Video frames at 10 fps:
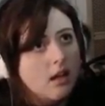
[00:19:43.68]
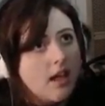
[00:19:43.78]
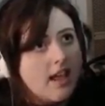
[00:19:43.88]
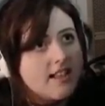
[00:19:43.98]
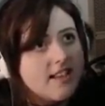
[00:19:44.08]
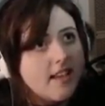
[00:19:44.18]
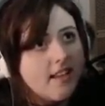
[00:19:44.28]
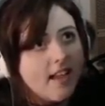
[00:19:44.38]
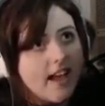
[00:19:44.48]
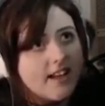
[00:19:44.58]

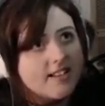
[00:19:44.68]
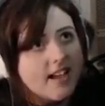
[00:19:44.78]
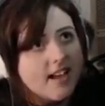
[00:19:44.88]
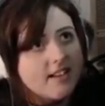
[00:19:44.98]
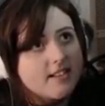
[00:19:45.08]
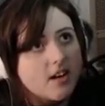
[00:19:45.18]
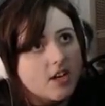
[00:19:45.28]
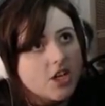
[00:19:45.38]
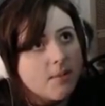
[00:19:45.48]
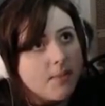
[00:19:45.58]
until I decided to
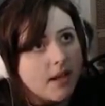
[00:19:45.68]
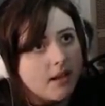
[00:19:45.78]
start jumping.